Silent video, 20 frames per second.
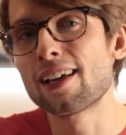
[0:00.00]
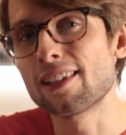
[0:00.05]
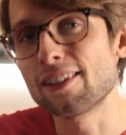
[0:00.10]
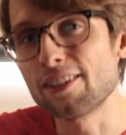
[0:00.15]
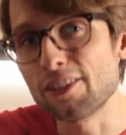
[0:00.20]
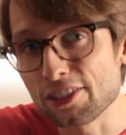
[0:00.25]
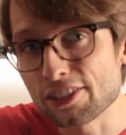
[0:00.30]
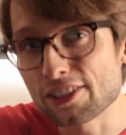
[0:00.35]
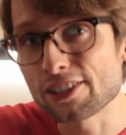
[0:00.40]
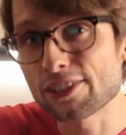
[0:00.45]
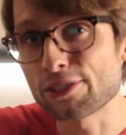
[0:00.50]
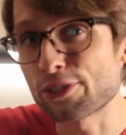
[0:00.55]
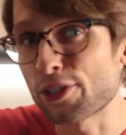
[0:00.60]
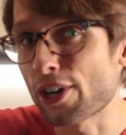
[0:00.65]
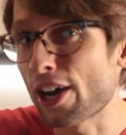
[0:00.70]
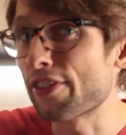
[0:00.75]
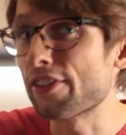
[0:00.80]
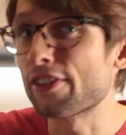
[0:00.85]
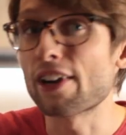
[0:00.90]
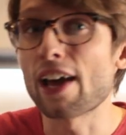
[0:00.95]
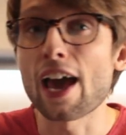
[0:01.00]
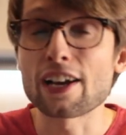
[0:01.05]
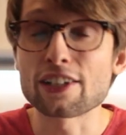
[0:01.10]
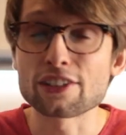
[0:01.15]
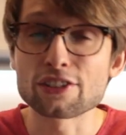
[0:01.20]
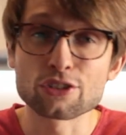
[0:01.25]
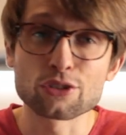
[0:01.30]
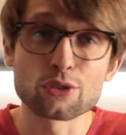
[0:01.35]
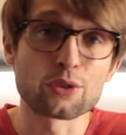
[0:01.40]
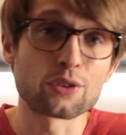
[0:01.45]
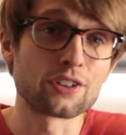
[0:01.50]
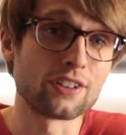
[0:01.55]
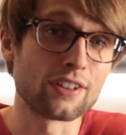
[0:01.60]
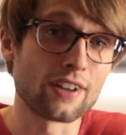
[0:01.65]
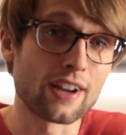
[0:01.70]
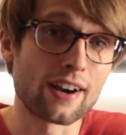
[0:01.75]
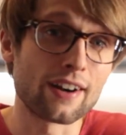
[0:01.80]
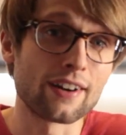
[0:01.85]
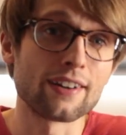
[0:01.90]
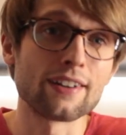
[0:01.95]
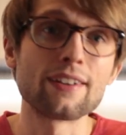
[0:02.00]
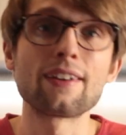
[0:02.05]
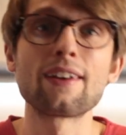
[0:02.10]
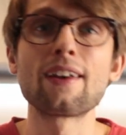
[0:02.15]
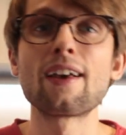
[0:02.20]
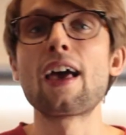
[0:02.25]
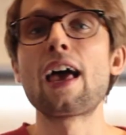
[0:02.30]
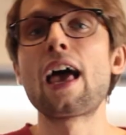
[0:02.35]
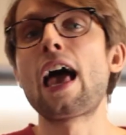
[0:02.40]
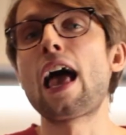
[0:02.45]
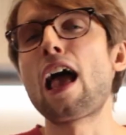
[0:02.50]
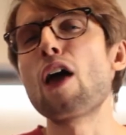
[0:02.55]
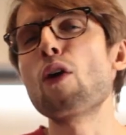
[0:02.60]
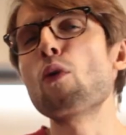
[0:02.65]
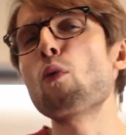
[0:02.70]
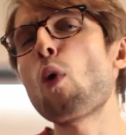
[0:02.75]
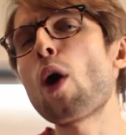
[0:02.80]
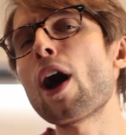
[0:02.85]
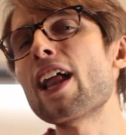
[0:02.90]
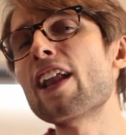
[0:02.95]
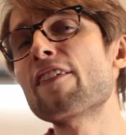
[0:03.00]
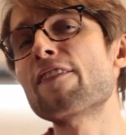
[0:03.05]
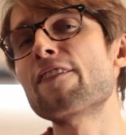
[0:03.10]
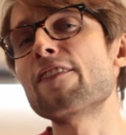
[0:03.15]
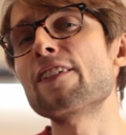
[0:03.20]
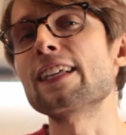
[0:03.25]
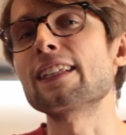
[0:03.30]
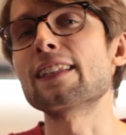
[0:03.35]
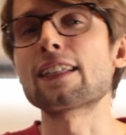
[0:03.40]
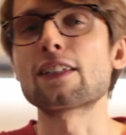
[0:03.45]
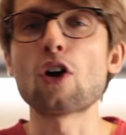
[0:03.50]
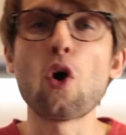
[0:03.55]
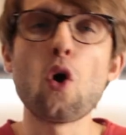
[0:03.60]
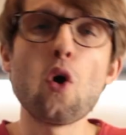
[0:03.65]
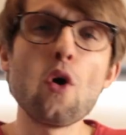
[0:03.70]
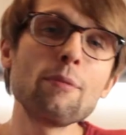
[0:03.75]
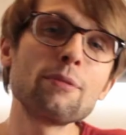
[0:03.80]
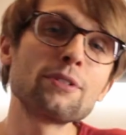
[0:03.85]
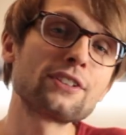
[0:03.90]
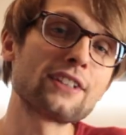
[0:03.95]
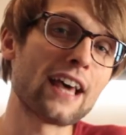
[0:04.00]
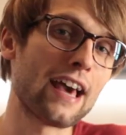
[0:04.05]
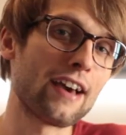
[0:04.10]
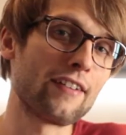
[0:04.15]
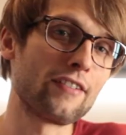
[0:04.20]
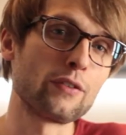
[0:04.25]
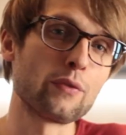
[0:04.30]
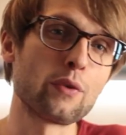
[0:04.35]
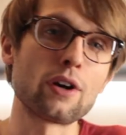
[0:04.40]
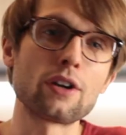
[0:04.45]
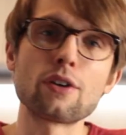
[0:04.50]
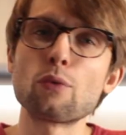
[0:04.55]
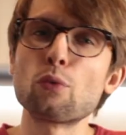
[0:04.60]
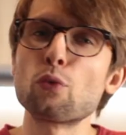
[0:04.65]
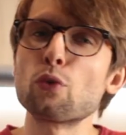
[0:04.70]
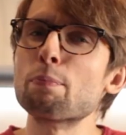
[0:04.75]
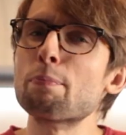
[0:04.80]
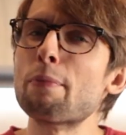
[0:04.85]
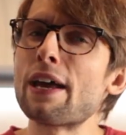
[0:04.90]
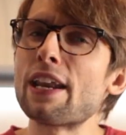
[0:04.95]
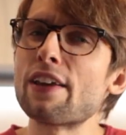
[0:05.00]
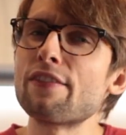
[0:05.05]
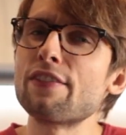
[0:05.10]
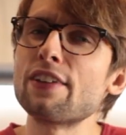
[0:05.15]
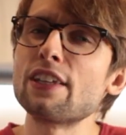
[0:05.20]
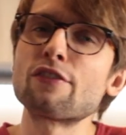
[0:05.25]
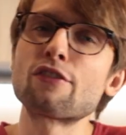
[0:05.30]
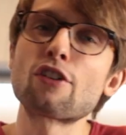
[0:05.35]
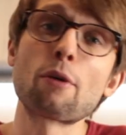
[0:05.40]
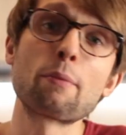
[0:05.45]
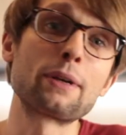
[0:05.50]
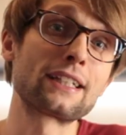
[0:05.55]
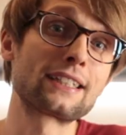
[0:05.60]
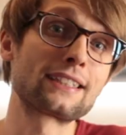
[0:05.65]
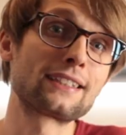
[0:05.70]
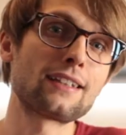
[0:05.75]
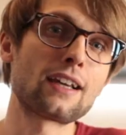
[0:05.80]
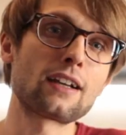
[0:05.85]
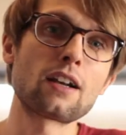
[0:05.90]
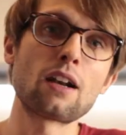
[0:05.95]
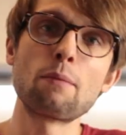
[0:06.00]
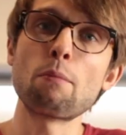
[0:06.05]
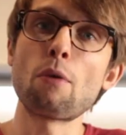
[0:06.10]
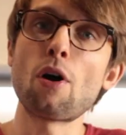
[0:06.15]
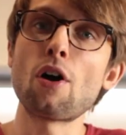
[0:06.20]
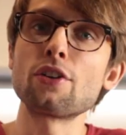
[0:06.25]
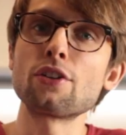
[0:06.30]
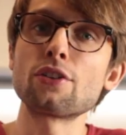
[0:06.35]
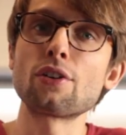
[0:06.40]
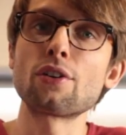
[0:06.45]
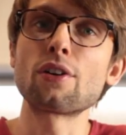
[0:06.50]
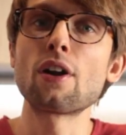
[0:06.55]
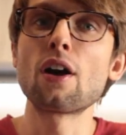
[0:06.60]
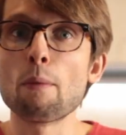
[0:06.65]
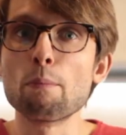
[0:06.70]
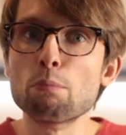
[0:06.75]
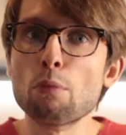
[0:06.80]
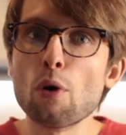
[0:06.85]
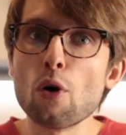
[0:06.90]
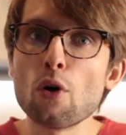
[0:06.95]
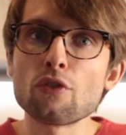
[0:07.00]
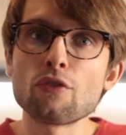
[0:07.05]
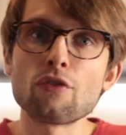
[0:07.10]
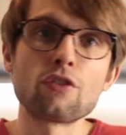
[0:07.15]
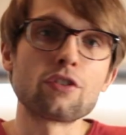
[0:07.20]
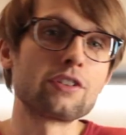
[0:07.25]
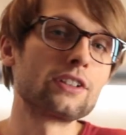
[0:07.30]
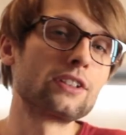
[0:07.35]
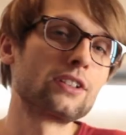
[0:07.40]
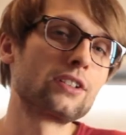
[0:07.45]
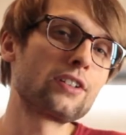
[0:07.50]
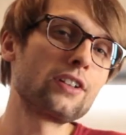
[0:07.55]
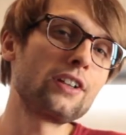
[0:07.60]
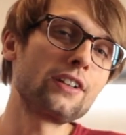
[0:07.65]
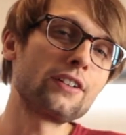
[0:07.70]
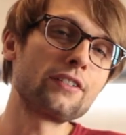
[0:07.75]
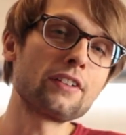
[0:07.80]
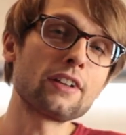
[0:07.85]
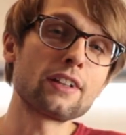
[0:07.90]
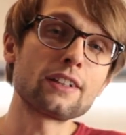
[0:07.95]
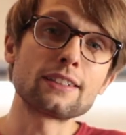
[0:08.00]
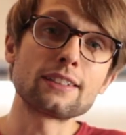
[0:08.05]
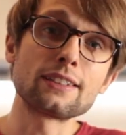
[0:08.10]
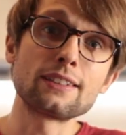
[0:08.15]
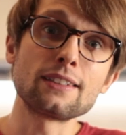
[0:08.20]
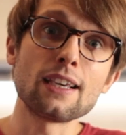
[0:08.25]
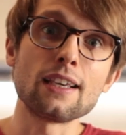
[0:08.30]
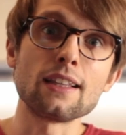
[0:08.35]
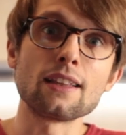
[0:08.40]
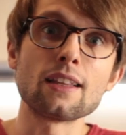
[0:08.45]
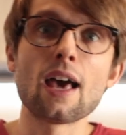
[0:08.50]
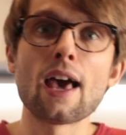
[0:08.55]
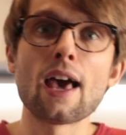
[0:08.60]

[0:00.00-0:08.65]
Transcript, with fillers: This is rather extraordinary and why I think that almost everyone would benefit from an external monitor both for the screen real estate